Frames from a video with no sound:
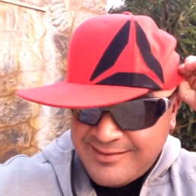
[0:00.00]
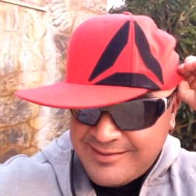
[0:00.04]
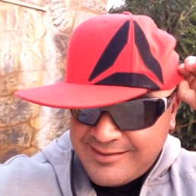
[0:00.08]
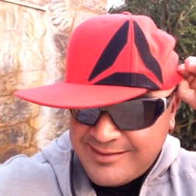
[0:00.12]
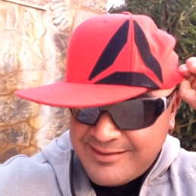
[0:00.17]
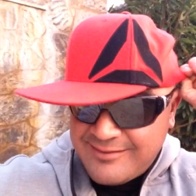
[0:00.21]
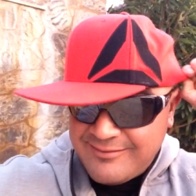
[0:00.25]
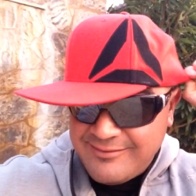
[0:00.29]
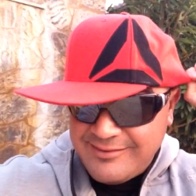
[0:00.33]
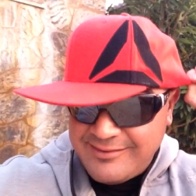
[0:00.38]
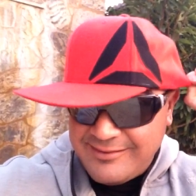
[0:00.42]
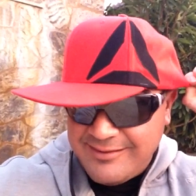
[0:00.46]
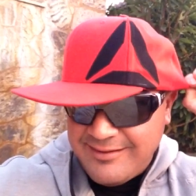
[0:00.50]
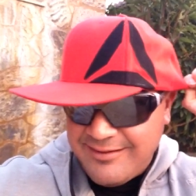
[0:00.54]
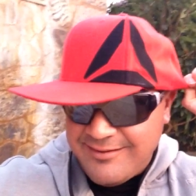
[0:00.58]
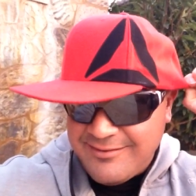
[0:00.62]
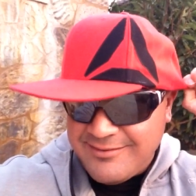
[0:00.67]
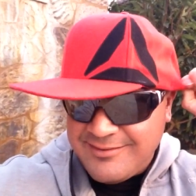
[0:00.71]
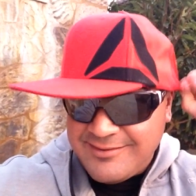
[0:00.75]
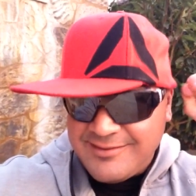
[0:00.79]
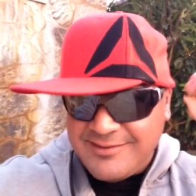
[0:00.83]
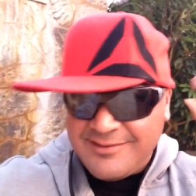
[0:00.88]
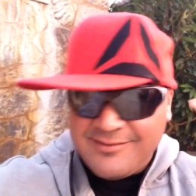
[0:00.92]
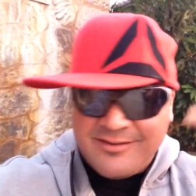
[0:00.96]
There we
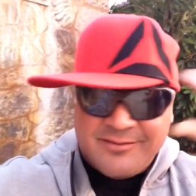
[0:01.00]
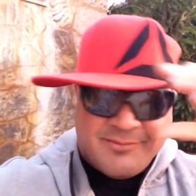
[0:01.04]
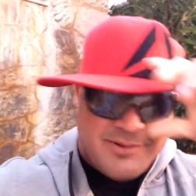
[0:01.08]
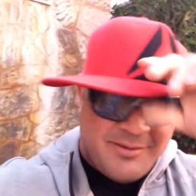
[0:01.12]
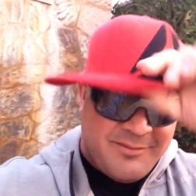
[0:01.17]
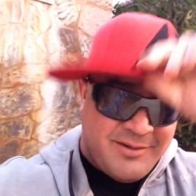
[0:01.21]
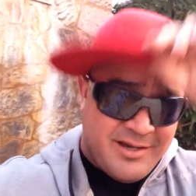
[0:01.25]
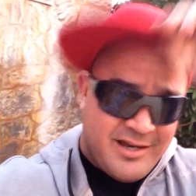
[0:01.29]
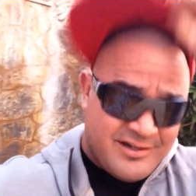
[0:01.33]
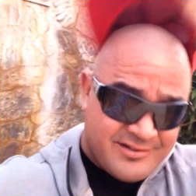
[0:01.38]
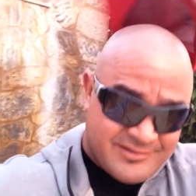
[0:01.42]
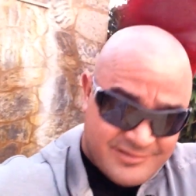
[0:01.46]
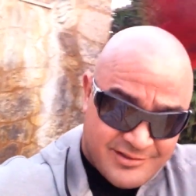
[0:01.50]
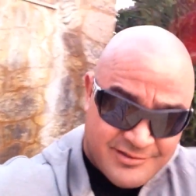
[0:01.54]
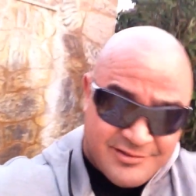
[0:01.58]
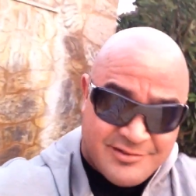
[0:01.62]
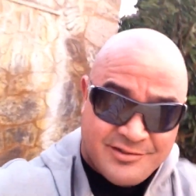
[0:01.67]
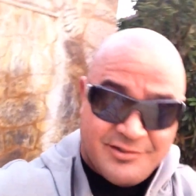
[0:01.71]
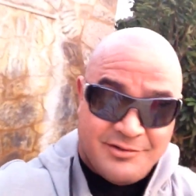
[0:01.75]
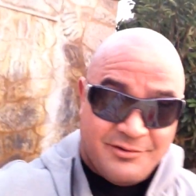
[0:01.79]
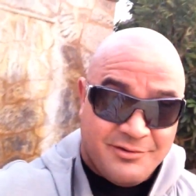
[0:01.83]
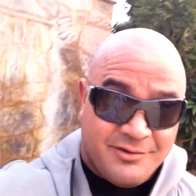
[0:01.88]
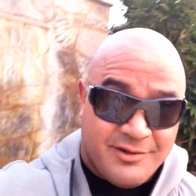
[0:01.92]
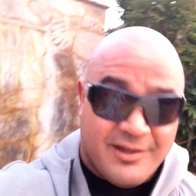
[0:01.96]
go. Or maybe I should
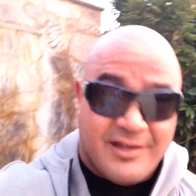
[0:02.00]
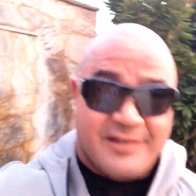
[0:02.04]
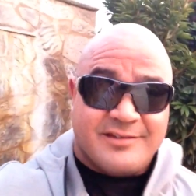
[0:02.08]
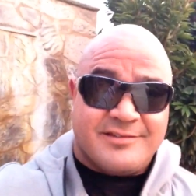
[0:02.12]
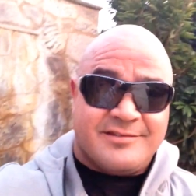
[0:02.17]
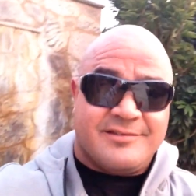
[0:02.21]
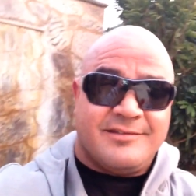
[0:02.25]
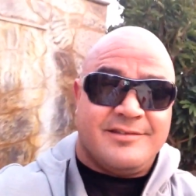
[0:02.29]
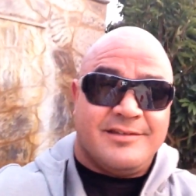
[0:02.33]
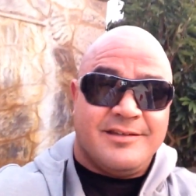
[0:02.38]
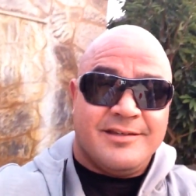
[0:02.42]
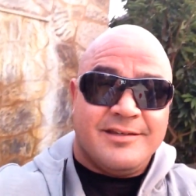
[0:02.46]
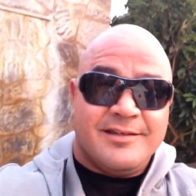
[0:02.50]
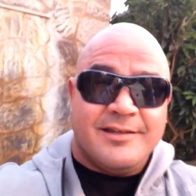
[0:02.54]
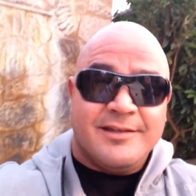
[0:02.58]
just do this.